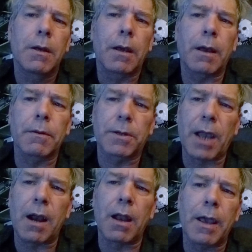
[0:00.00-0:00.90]
And a
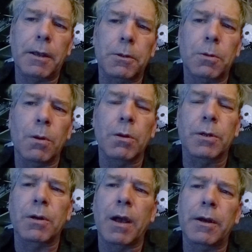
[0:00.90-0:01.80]
satellite controller
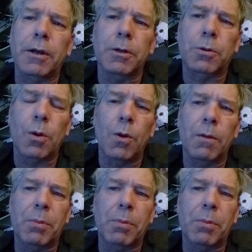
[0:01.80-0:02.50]
trying to control